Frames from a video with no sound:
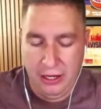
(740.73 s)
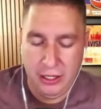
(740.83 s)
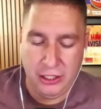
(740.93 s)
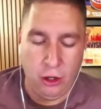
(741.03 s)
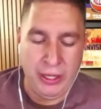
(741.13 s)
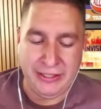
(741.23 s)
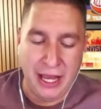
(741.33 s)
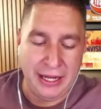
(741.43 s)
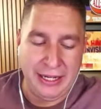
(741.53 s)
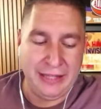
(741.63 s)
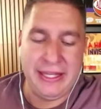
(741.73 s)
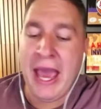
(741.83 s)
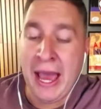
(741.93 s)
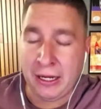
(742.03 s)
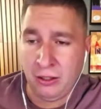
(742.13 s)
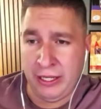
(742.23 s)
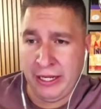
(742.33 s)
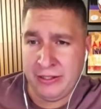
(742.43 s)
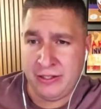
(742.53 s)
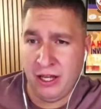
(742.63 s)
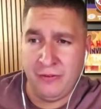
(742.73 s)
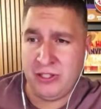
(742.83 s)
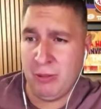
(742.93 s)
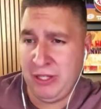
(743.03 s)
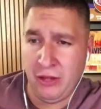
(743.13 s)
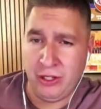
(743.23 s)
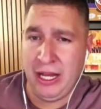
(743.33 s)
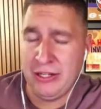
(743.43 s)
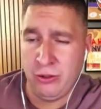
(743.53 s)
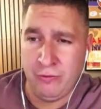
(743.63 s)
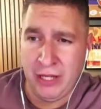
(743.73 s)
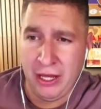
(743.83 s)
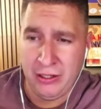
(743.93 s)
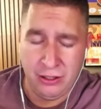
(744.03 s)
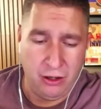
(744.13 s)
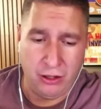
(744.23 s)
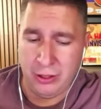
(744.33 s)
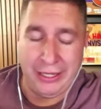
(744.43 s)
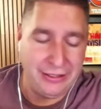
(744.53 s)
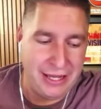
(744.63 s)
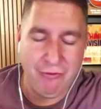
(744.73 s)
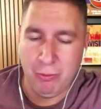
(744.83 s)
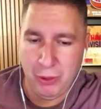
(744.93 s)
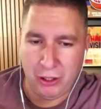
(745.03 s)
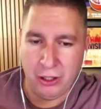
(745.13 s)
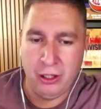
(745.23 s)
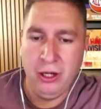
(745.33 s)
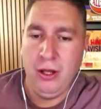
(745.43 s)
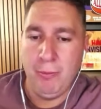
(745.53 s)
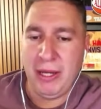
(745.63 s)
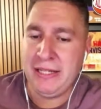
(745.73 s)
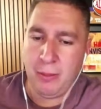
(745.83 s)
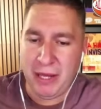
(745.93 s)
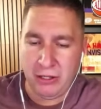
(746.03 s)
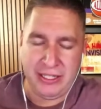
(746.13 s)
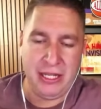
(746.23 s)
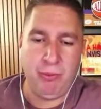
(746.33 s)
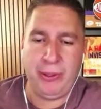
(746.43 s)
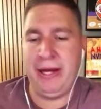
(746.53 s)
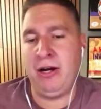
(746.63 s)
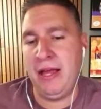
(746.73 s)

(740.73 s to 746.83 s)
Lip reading: he's not going to get the accolades of some of the other guys who have gotten all like a Devin Booker, but he's a better team player.